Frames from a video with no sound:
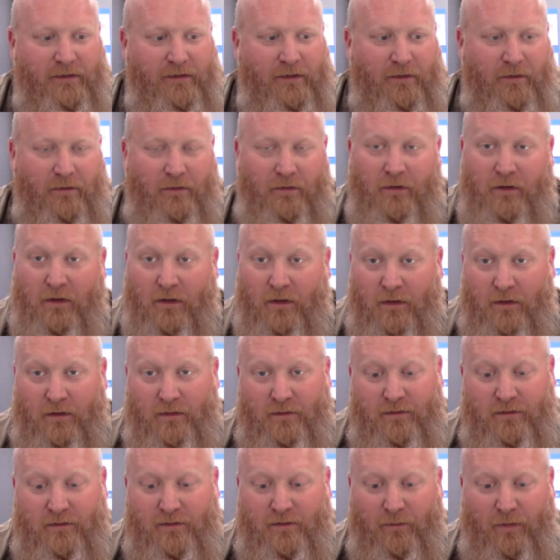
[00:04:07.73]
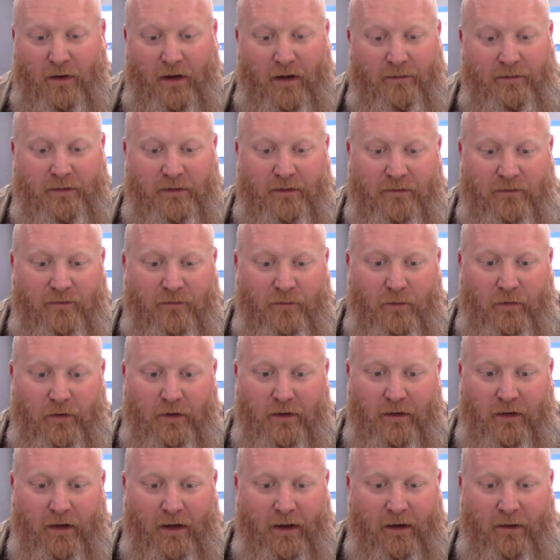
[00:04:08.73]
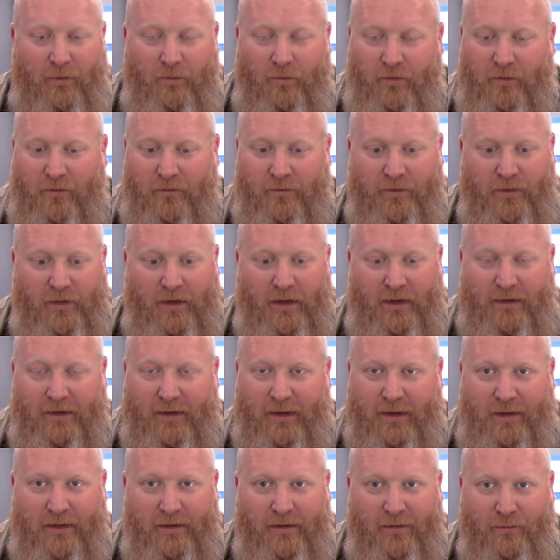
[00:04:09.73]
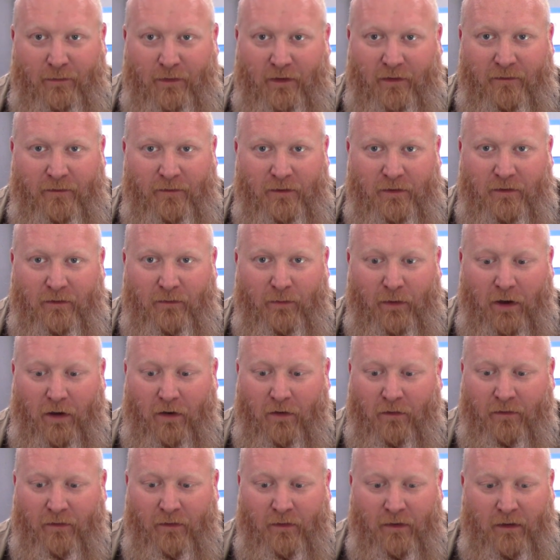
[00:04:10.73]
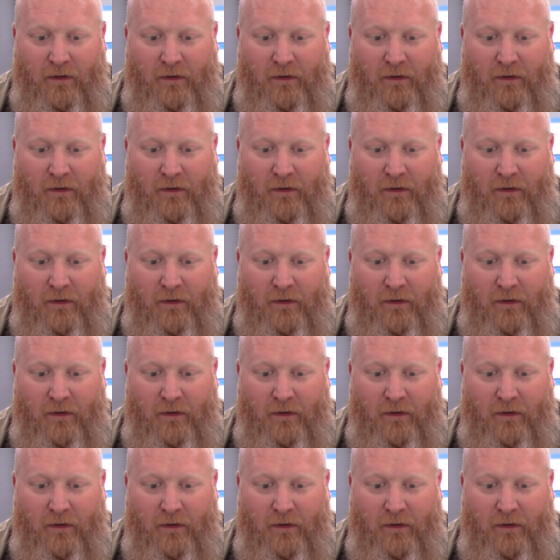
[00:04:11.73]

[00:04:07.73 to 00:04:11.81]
So just some options for you. I didn't want to feel like taking the buffer tube off.